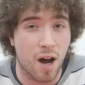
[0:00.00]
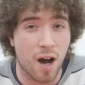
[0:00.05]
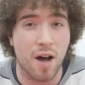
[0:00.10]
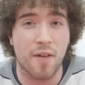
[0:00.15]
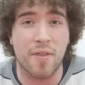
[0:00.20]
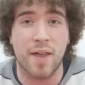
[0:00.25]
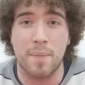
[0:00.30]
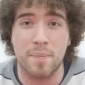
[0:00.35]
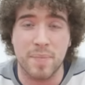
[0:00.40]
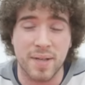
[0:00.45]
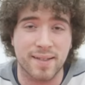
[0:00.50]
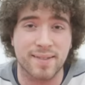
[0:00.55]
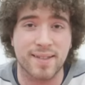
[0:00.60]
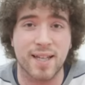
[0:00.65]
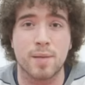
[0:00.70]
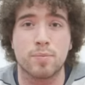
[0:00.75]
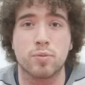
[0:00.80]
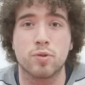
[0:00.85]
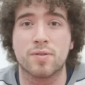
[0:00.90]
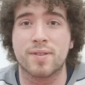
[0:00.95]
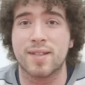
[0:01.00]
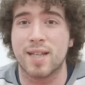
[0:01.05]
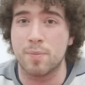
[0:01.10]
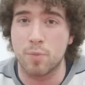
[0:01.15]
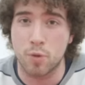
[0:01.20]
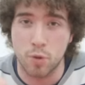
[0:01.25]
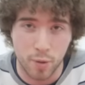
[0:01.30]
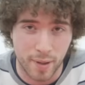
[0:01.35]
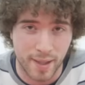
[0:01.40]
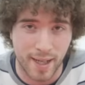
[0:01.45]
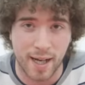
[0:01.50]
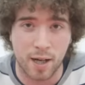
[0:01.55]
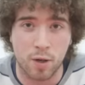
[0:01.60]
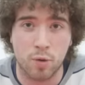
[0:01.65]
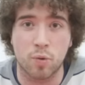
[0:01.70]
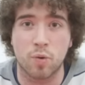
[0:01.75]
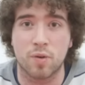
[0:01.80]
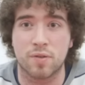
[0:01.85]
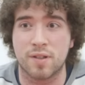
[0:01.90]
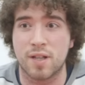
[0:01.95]
are that mid-table team who can
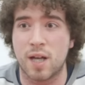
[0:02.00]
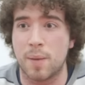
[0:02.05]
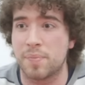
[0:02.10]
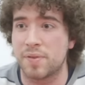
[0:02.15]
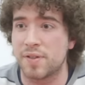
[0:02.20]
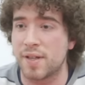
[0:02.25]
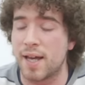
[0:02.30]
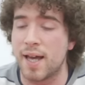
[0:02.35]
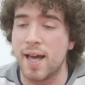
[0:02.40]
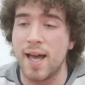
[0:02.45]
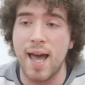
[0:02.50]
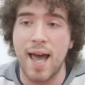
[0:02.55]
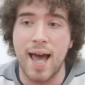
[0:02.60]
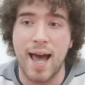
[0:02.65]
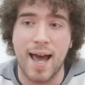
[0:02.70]
cause an upset.